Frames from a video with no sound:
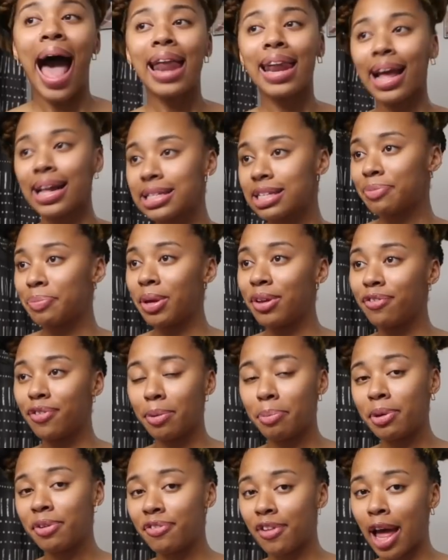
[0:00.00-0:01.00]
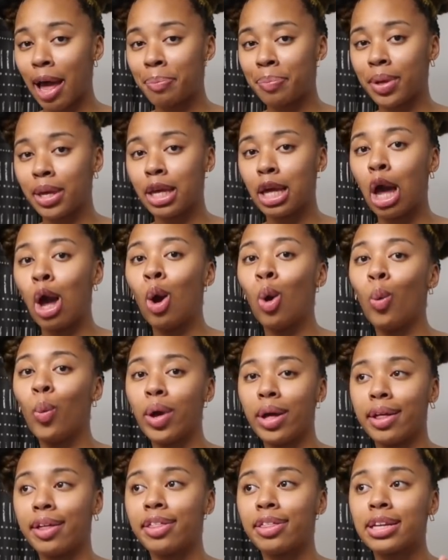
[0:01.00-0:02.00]
I like to be flippy floppy
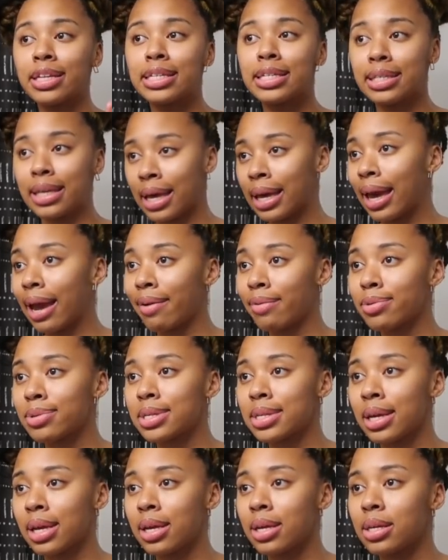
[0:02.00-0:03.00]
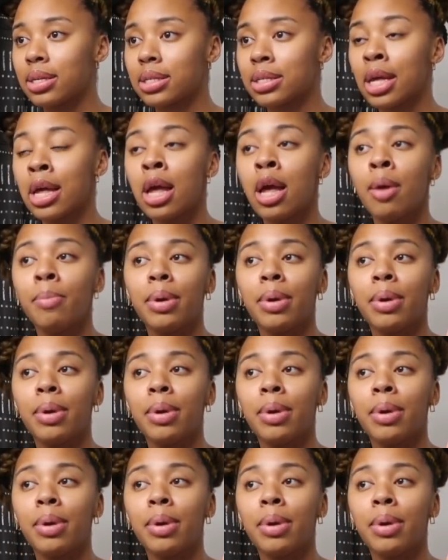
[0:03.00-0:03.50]
with skincare routines